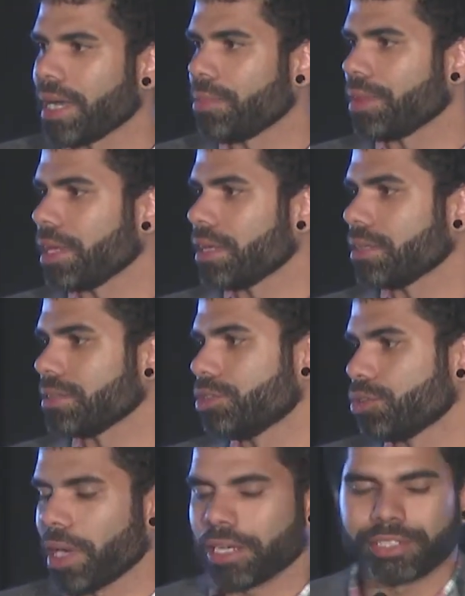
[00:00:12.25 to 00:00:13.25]
I'm the
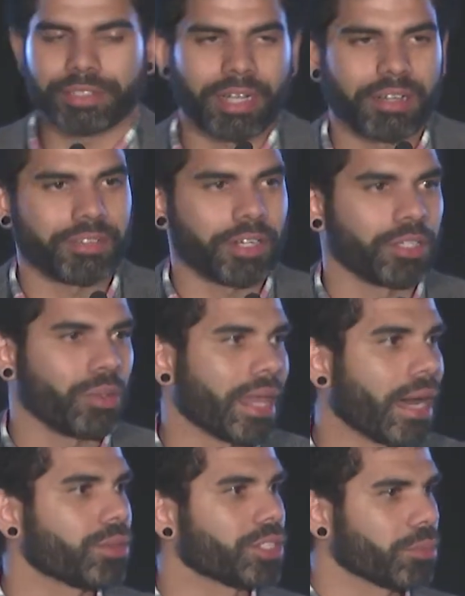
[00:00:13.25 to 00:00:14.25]
director of our youth
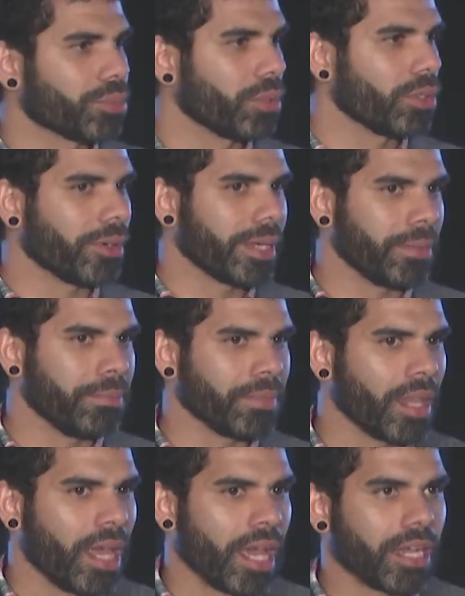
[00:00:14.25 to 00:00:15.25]
housing program
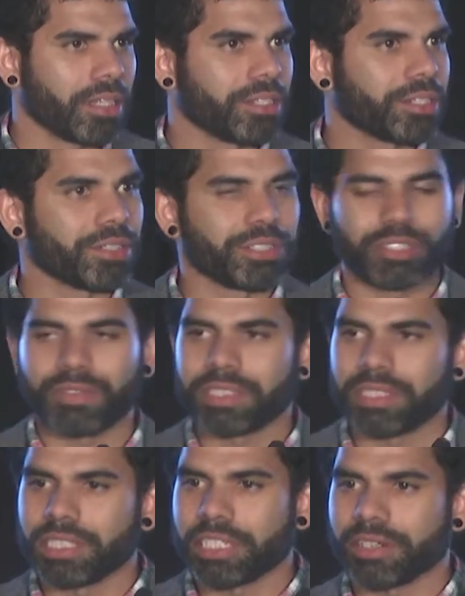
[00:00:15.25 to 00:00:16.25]
and clinical
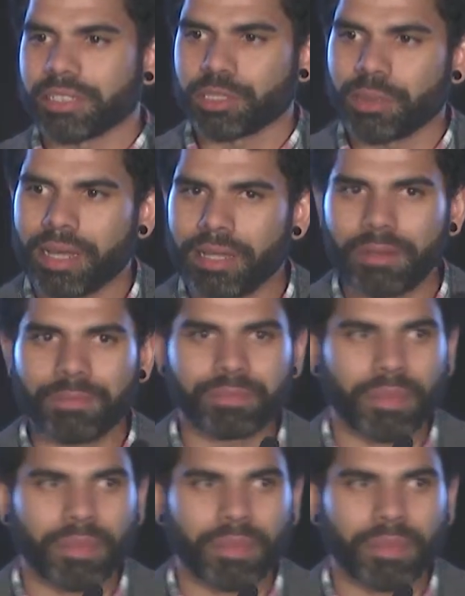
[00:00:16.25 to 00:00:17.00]
services here at SMYAL.